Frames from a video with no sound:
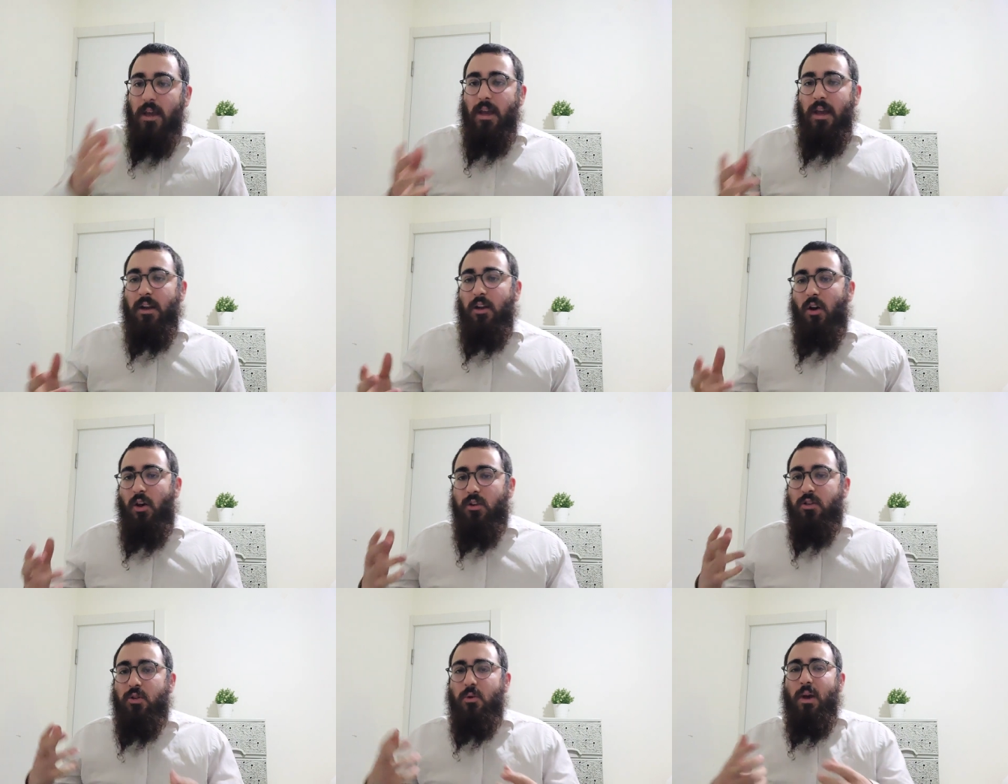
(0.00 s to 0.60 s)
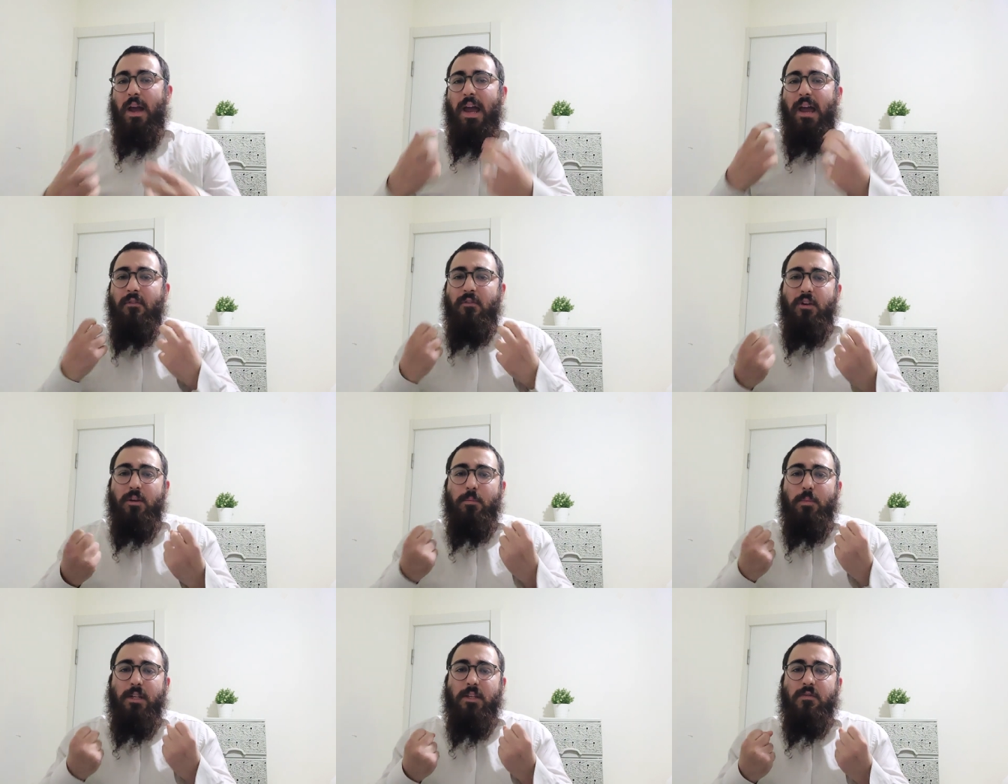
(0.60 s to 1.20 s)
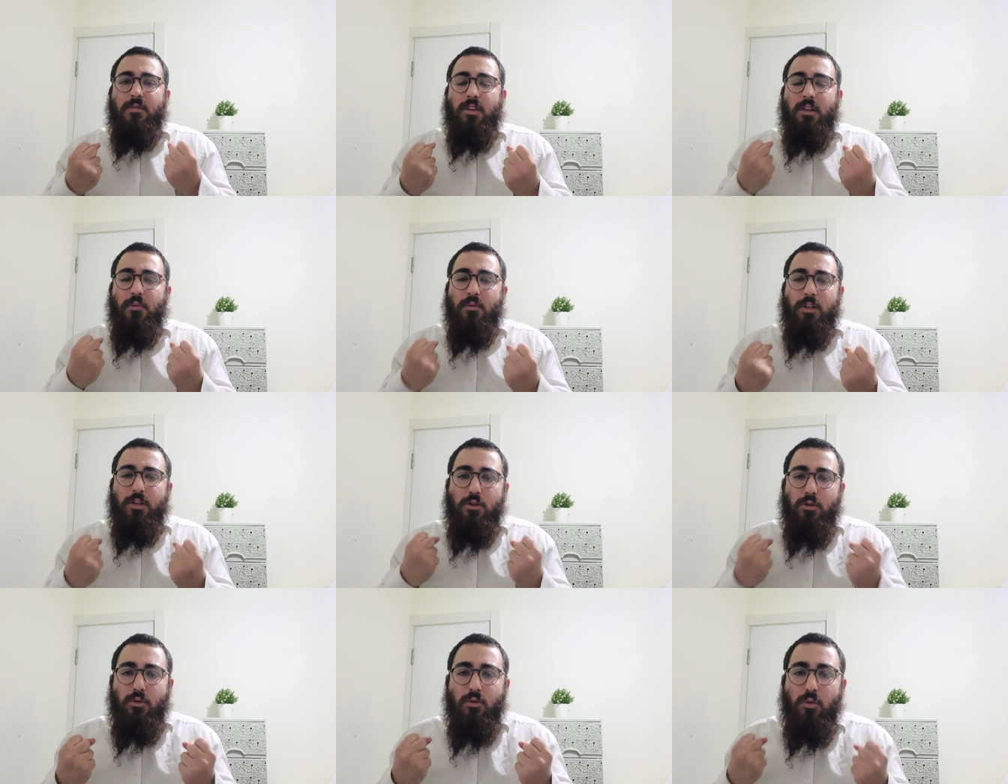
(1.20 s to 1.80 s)
And also every mitzvah that
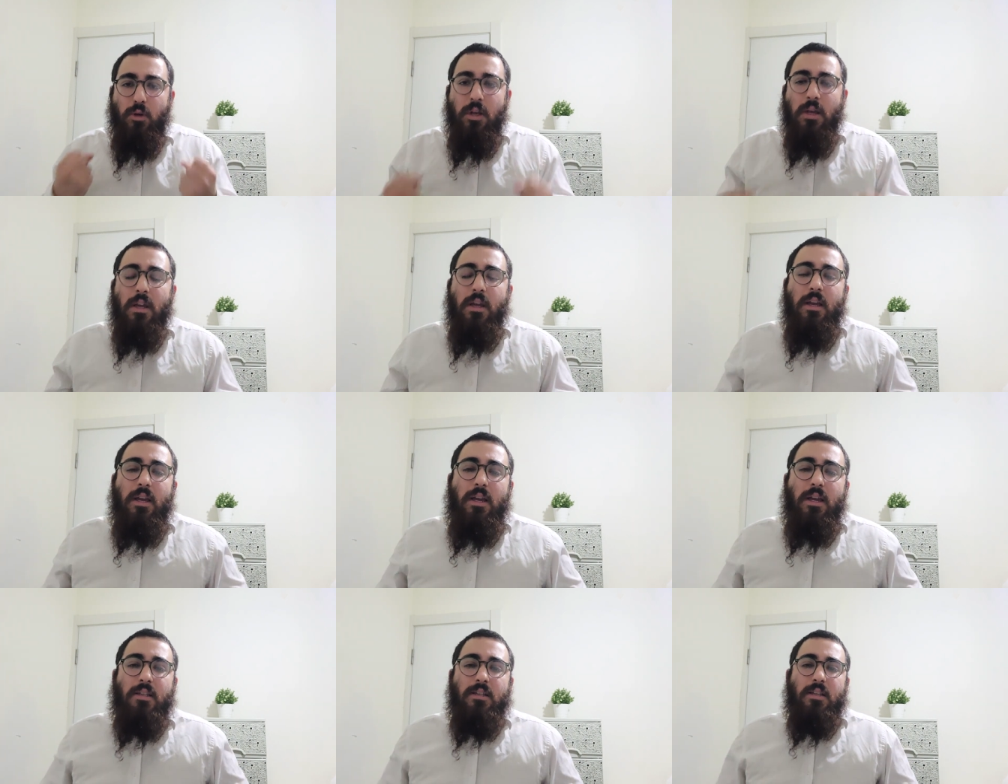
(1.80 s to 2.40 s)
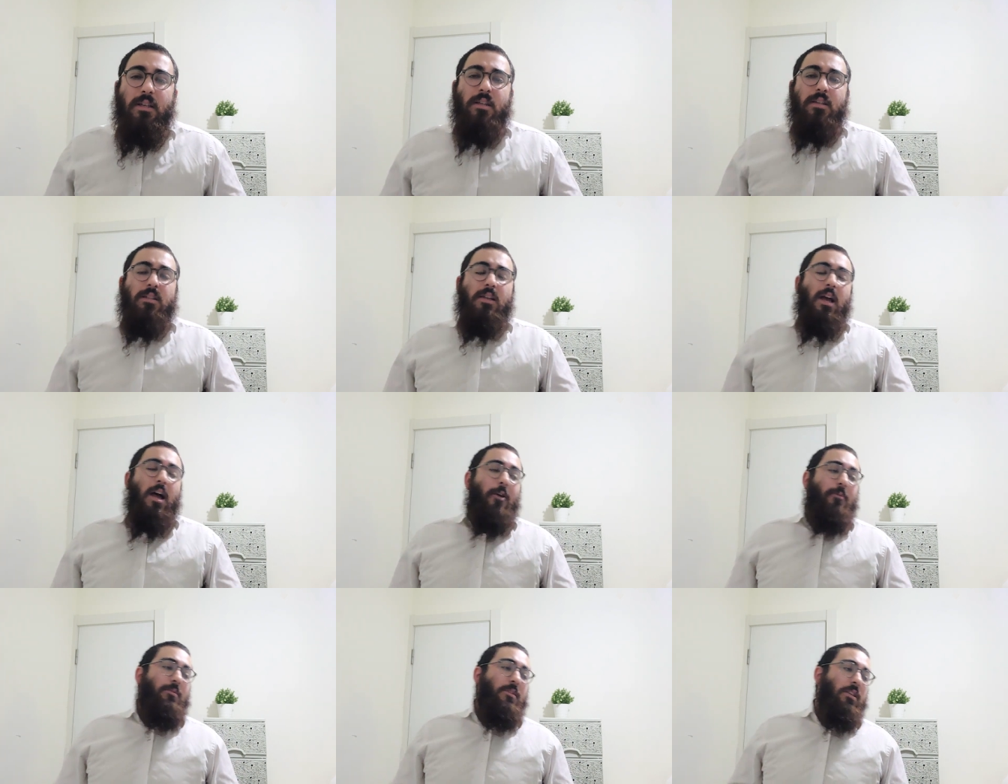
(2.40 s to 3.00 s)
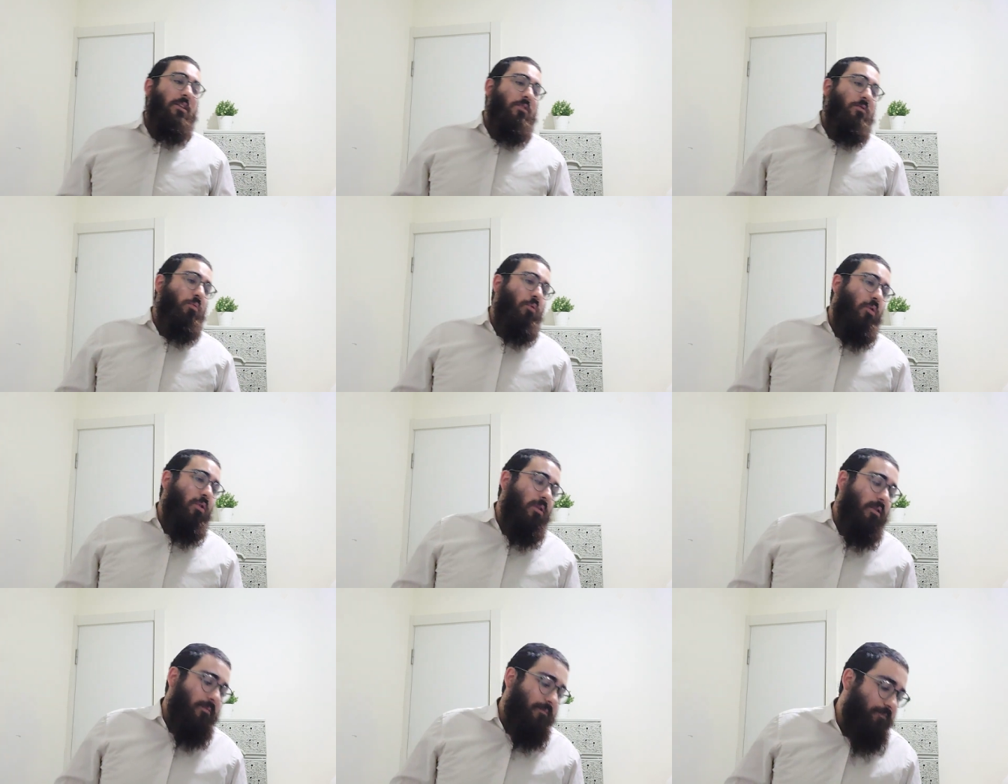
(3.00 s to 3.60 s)
we do is, is helps this
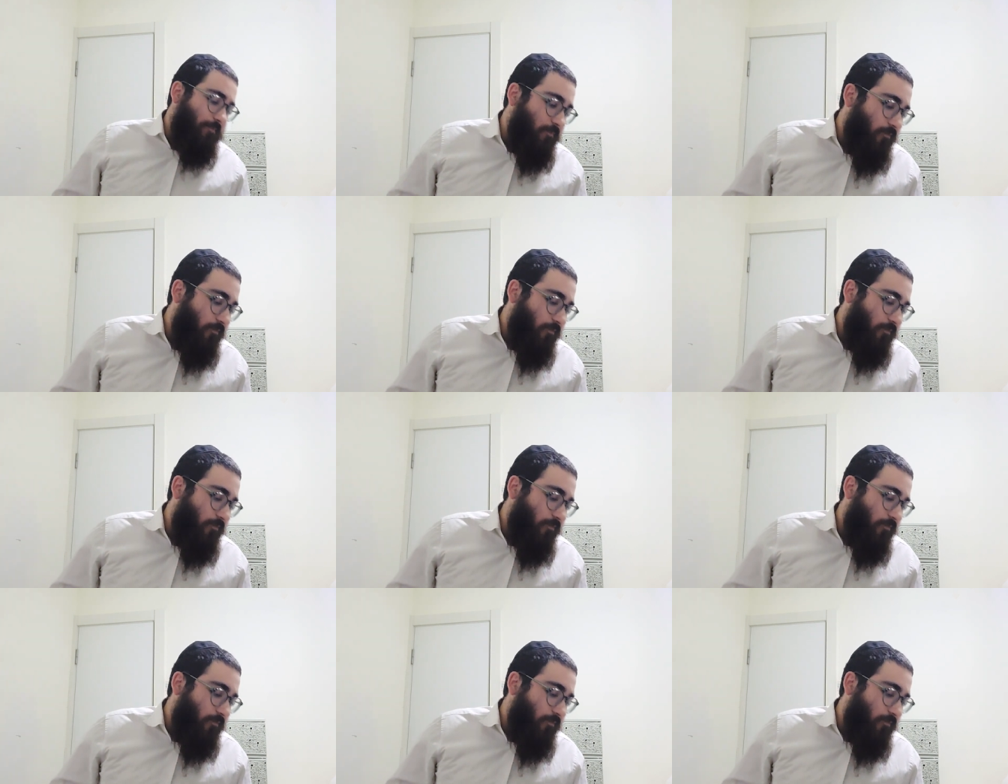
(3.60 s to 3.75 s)
war.